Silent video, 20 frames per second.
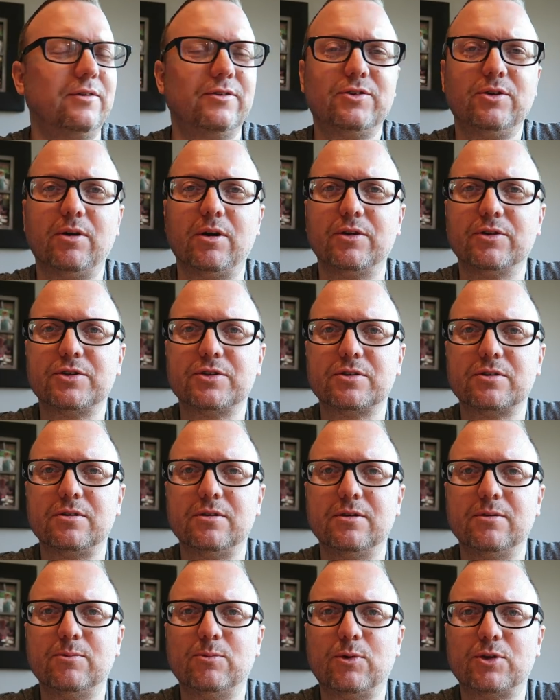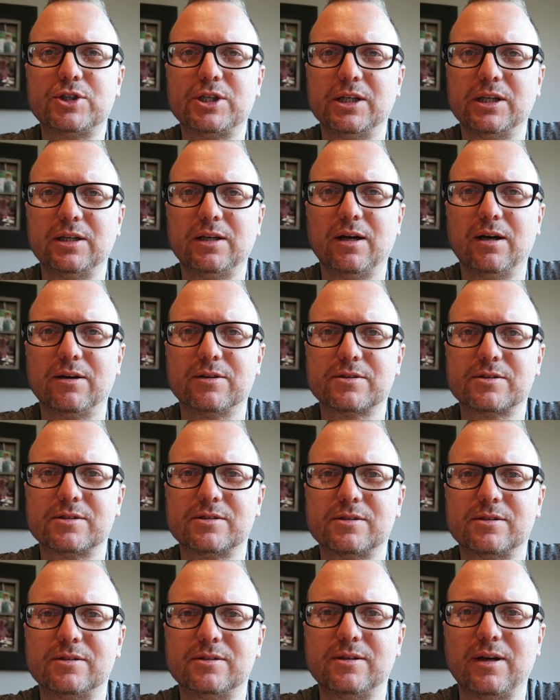so I was just watching
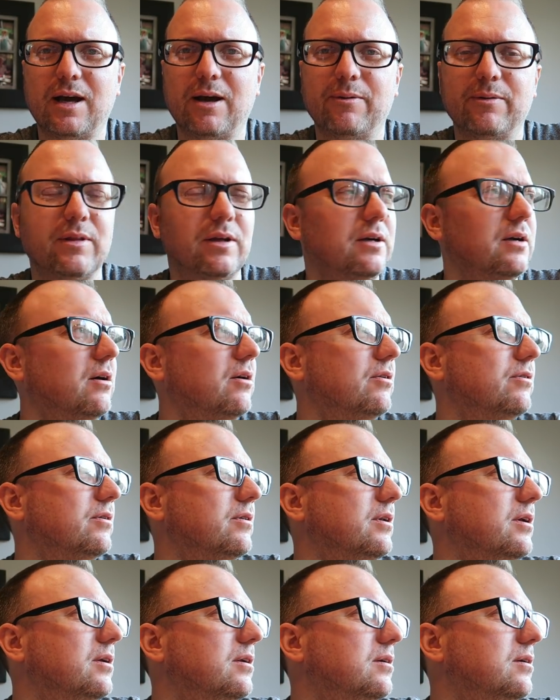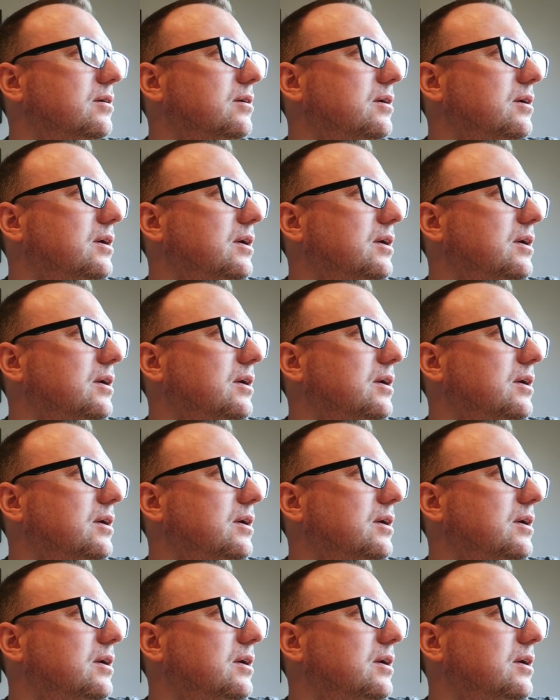Gus out in the garden then.